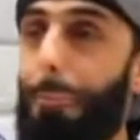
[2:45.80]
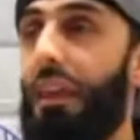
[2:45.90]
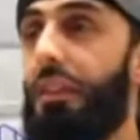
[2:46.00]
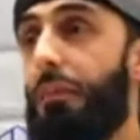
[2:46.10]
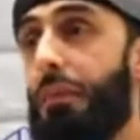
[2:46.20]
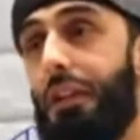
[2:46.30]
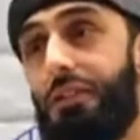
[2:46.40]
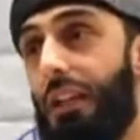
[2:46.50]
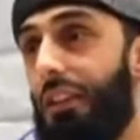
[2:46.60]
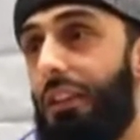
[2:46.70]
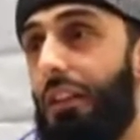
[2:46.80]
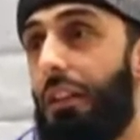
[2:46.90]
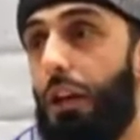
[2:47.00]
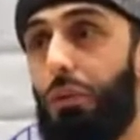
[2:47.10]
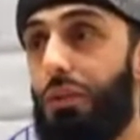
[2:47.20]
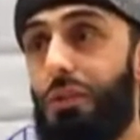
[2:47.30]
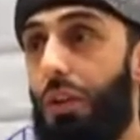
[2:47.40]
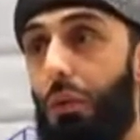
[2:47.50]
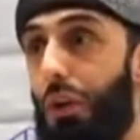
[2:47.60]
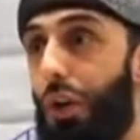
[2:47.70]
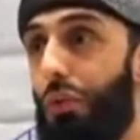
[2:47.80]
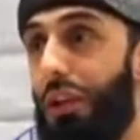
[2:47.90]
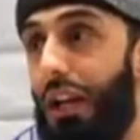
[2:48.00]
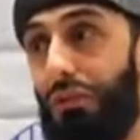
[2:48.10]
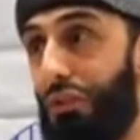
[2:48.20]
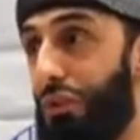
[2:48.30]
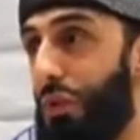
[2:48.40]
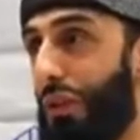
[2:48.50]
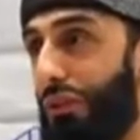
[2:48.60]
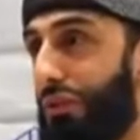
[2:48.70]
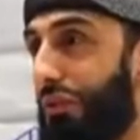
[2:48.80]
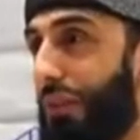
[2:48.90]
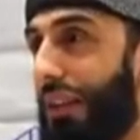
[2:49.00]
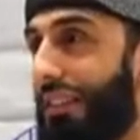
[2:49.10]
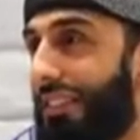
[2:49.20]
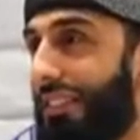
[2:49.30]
And the man said that there were only ever 2 loaves of bread.